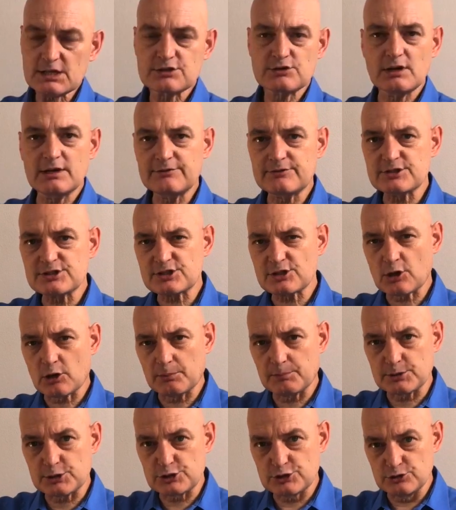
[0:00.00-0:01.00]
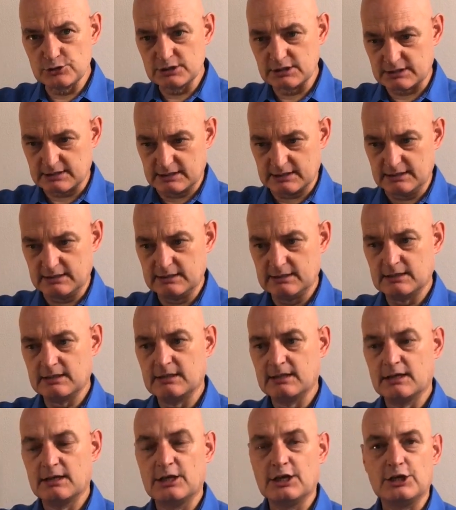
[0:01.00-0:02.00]
So if it's an opportunity,
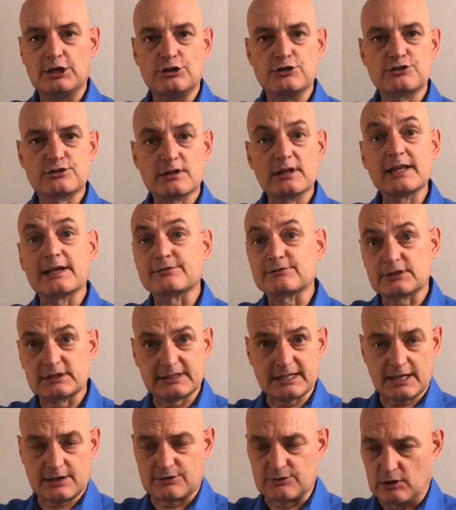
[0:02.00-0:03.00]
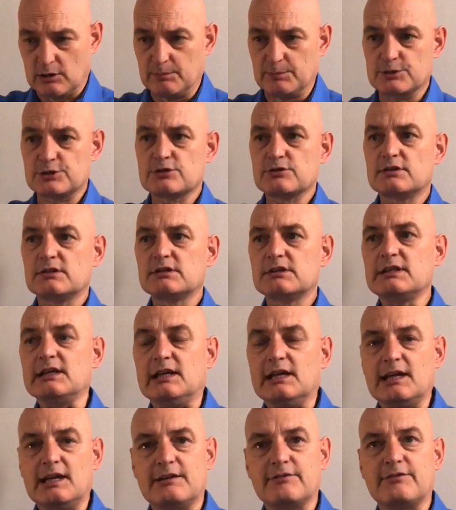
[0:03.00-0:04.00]
you still have to take the opportunity.
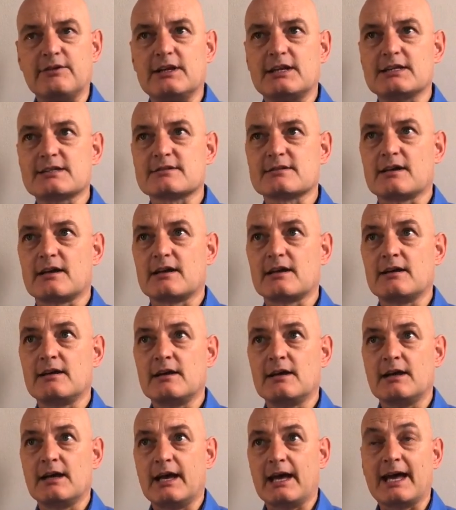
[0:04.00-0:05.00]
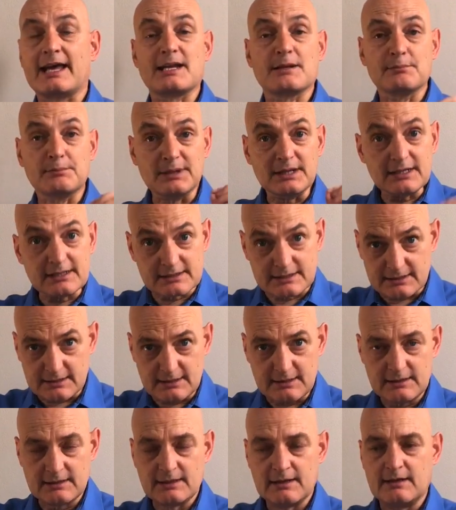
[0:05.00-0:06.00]
If it is an
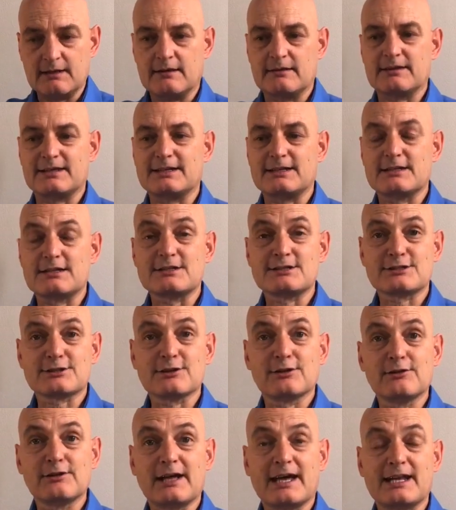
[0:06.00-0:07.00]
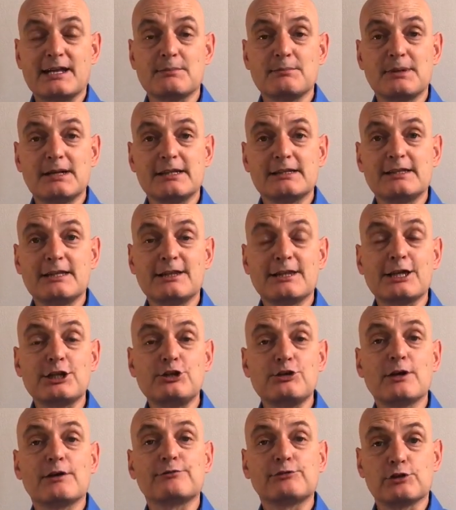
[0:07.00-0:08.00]
ability, then it is still an ability that
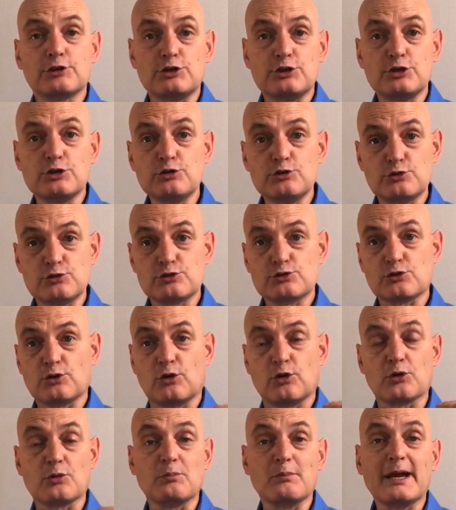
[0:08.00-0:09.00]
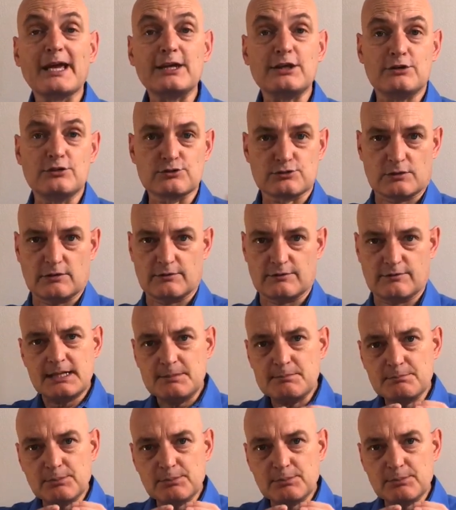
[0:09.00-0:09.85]
you have to use or make use of.